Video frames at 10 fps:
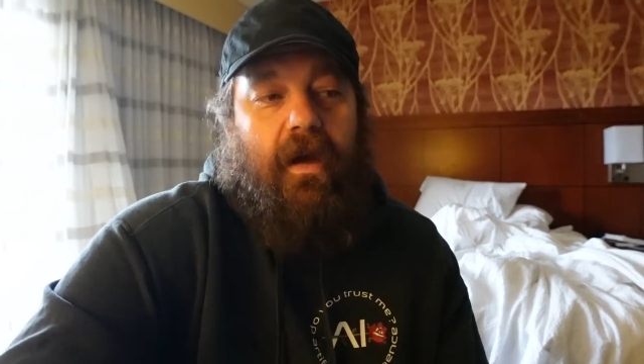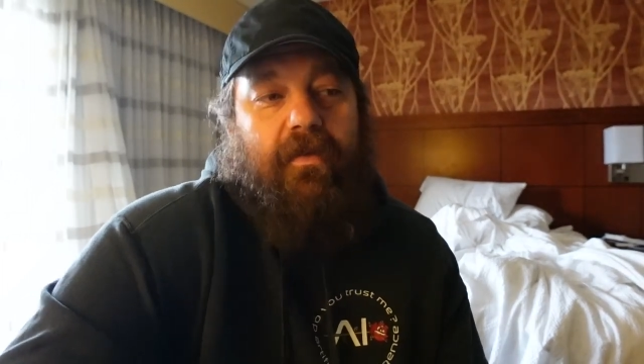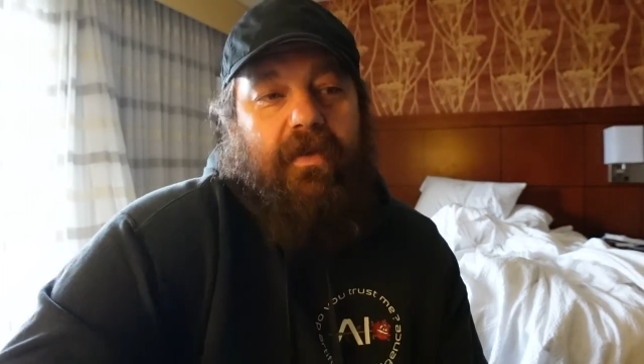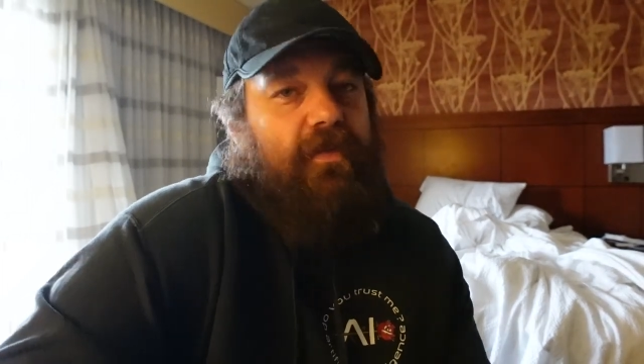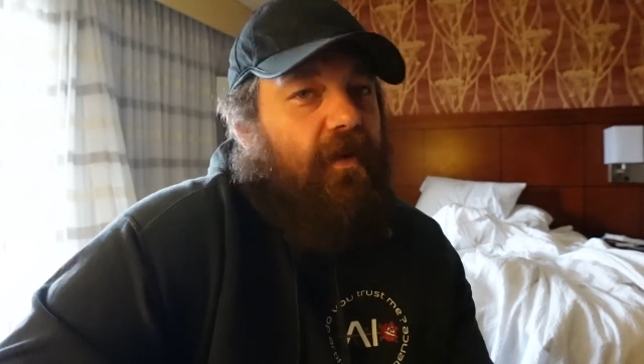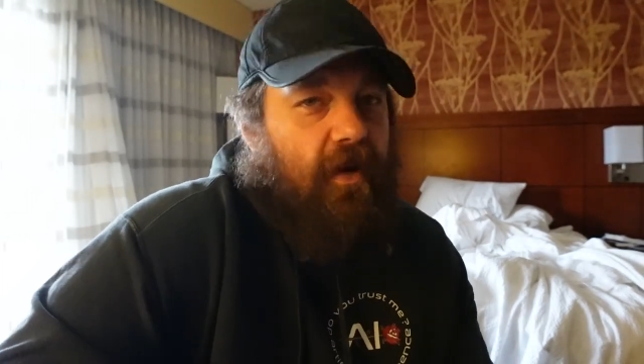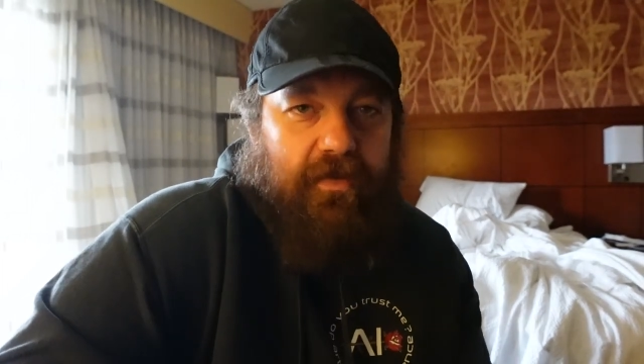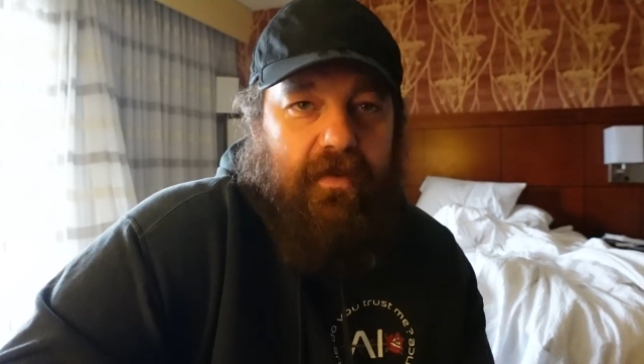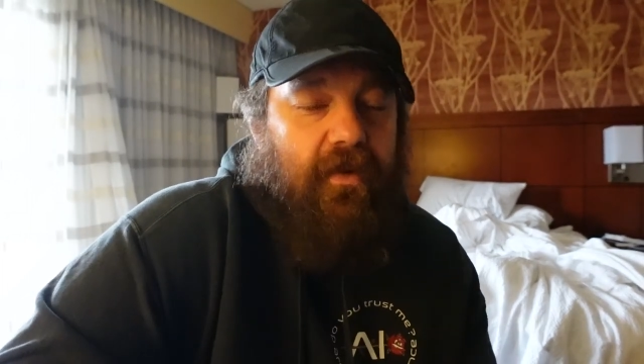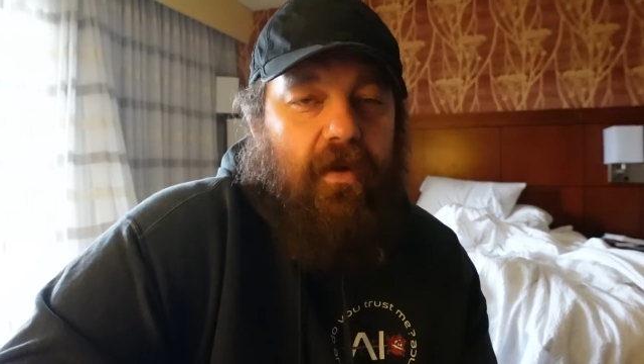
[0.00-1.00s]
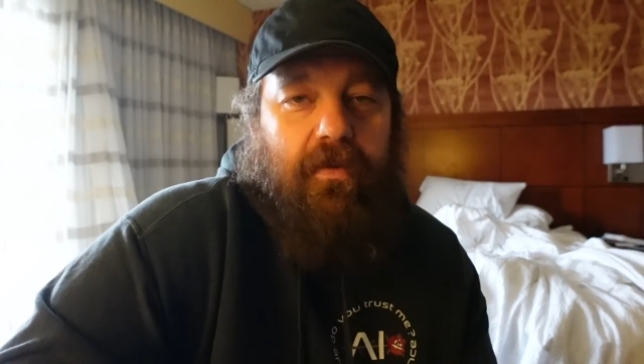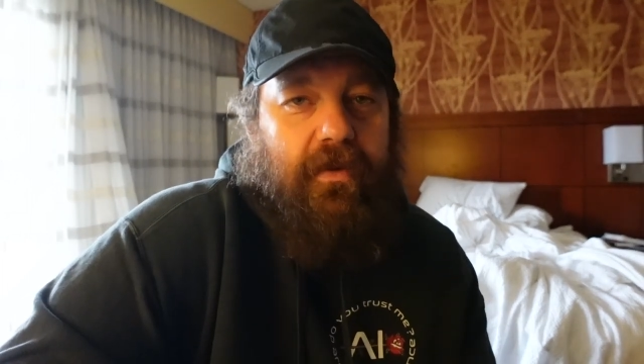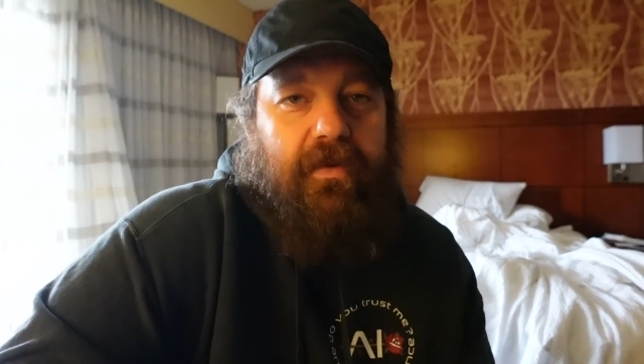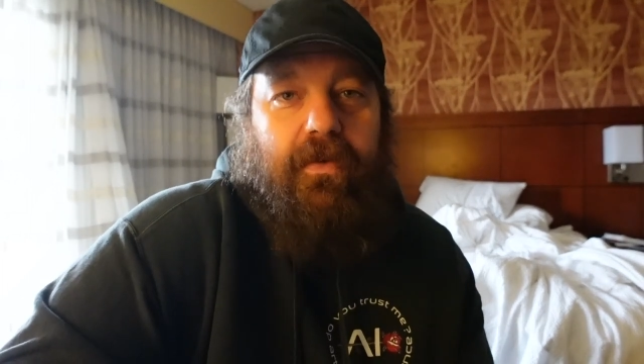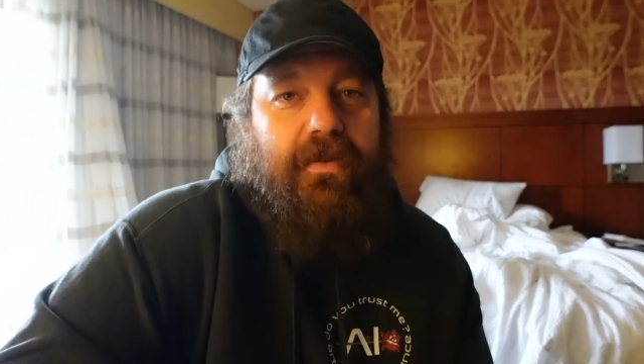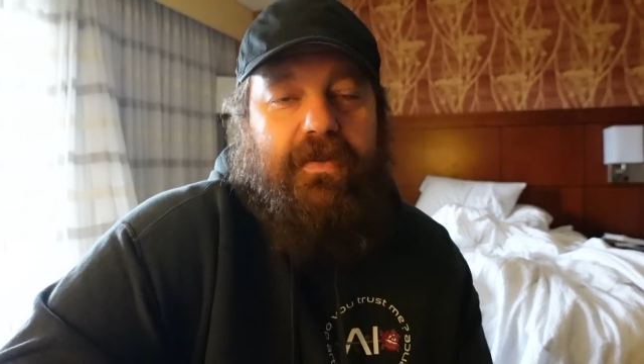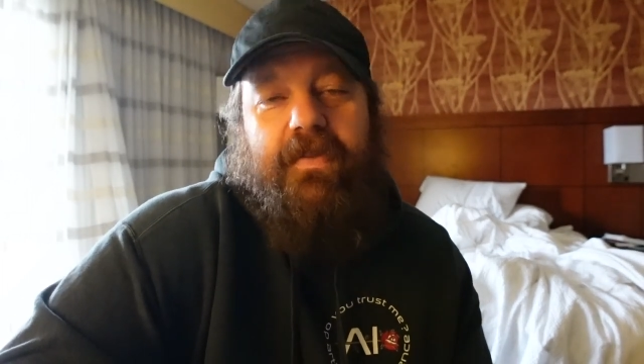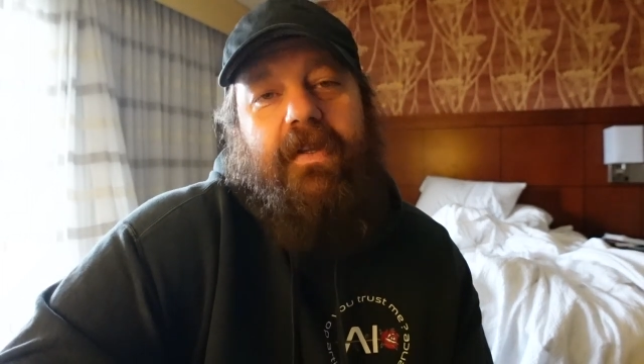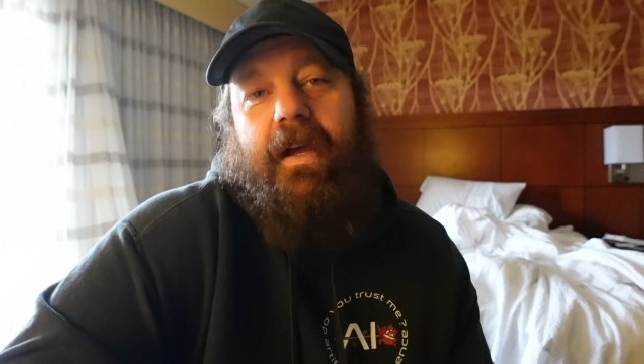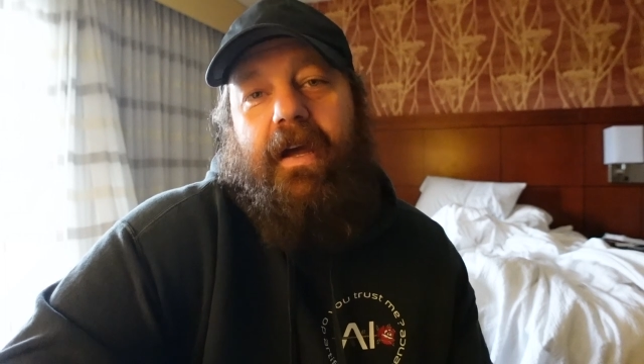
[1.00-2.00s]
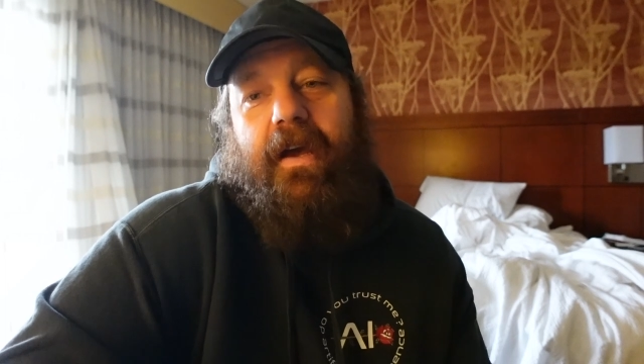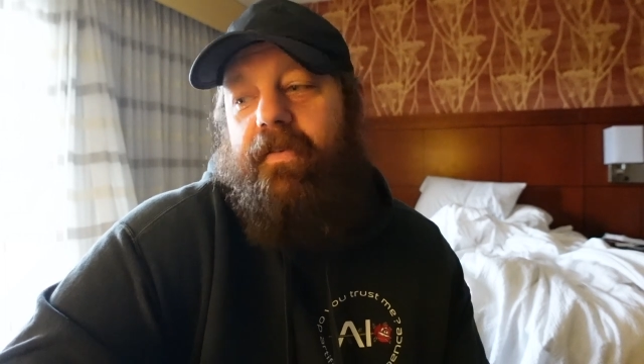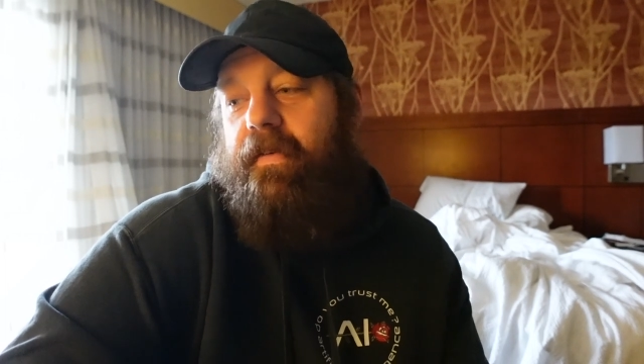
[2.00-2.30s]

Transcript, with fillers: I've exhausted all the resources that I have.